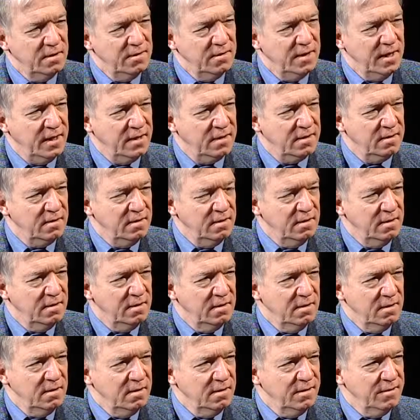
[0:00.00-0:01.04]

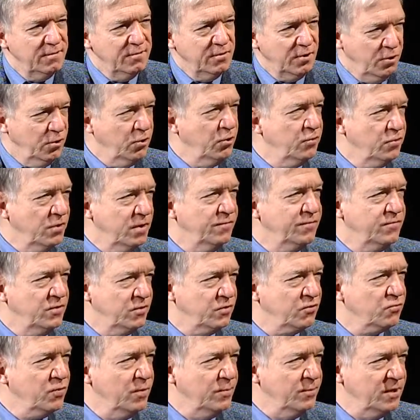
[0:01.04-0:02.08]
the hurt of
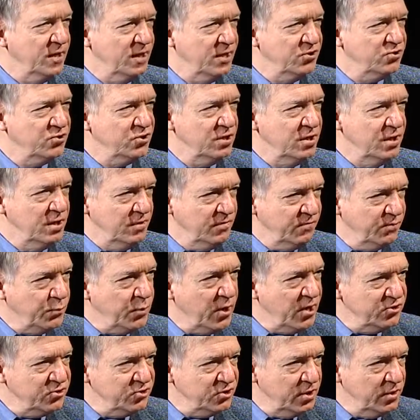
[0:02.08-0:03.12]
discrimination and of
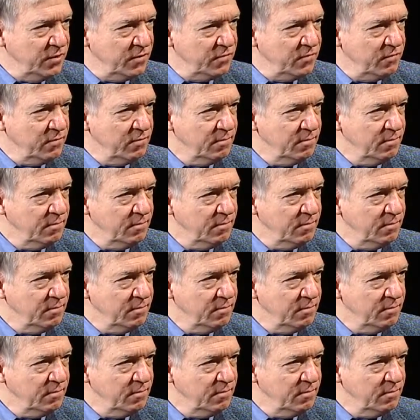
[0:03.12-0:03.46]
prejudice,